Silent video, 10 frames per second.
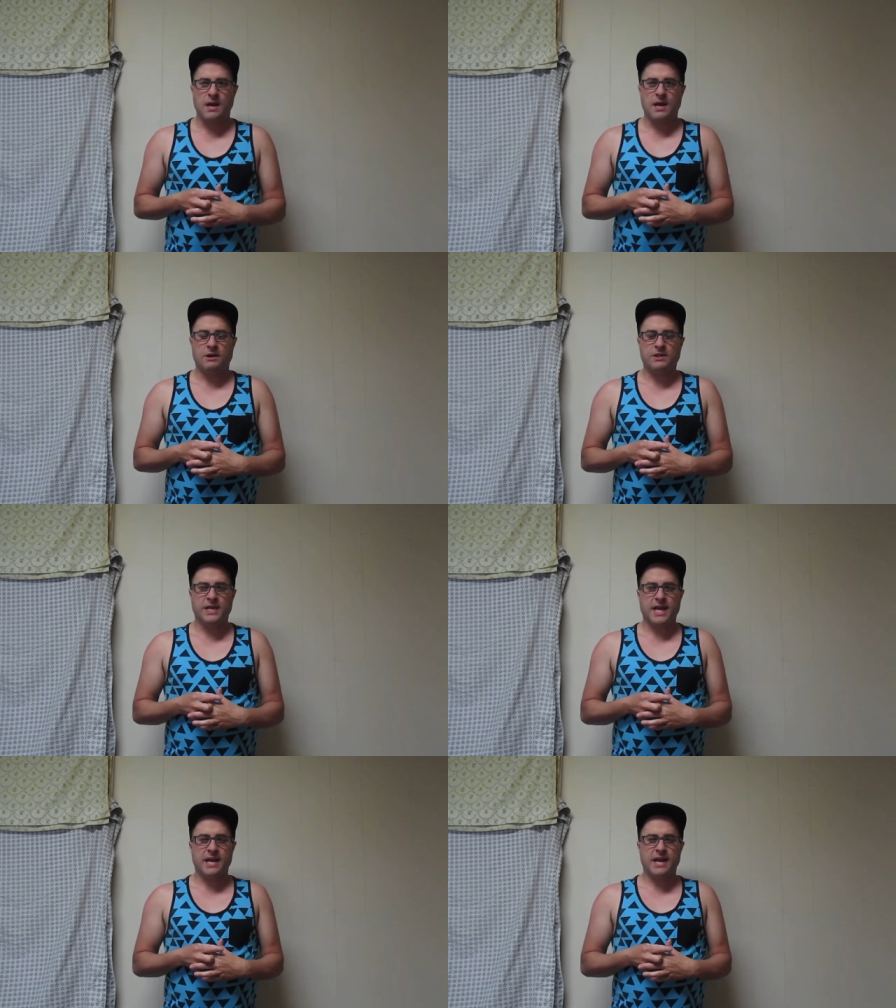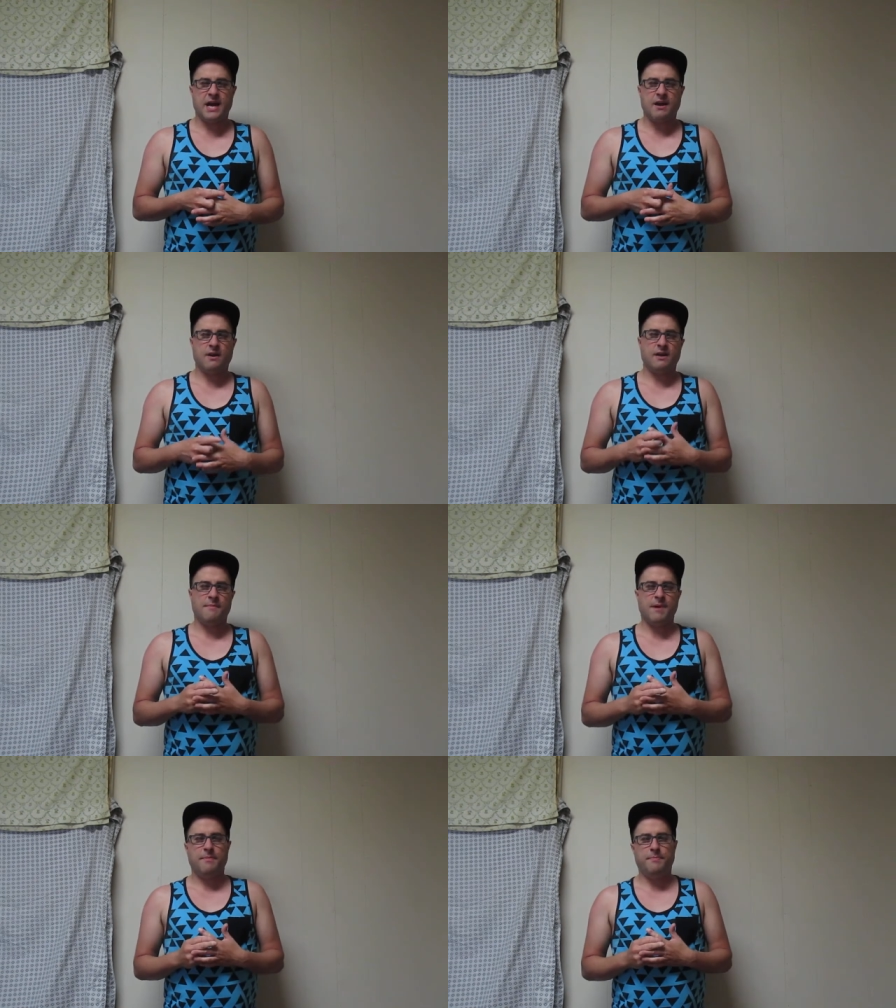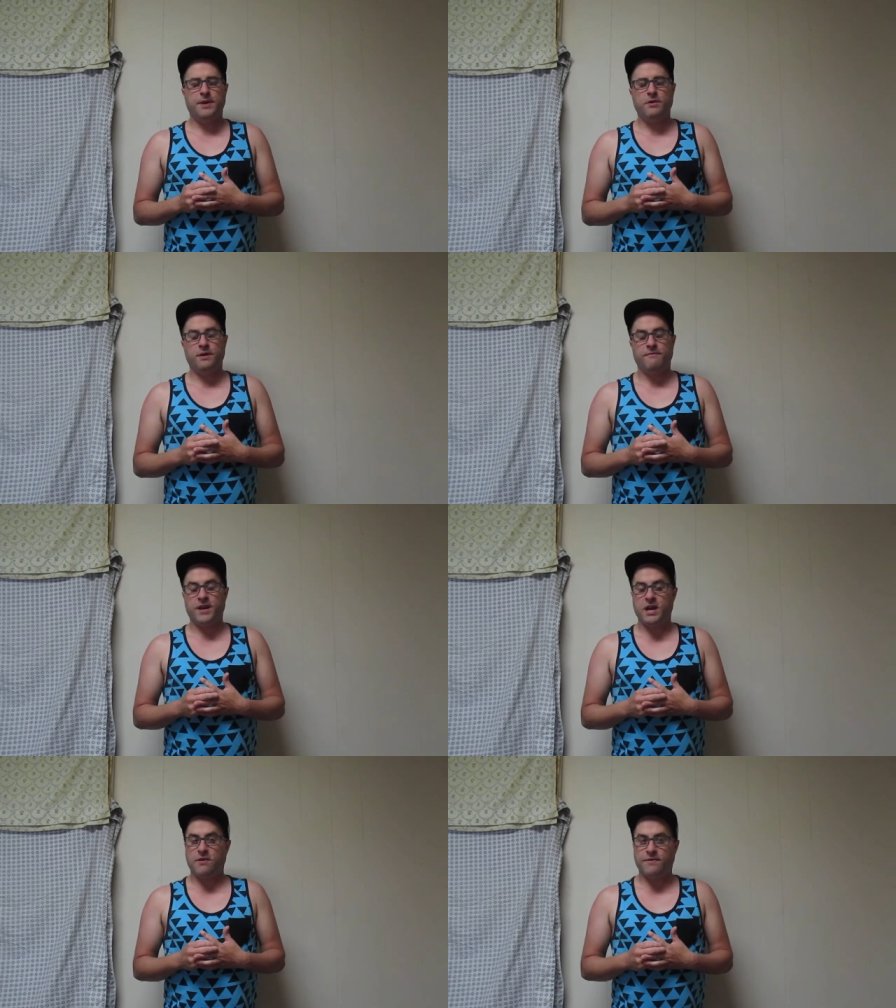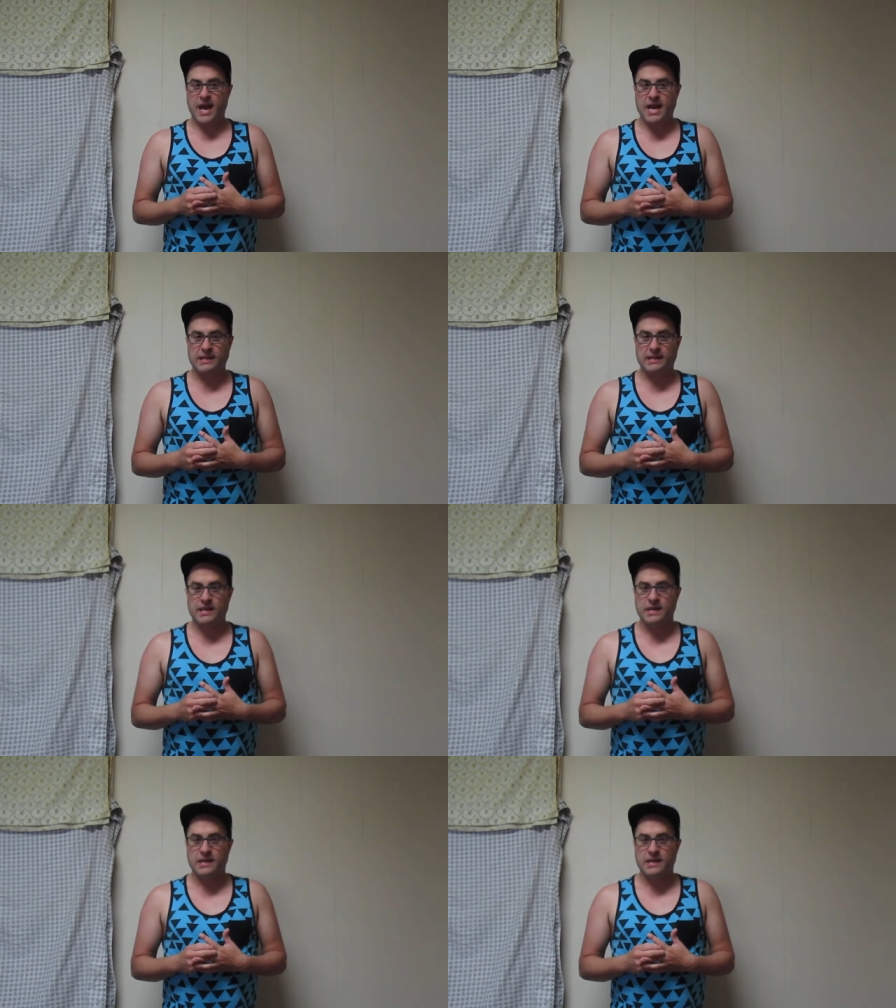I was checking it out. I might be doing a video on that.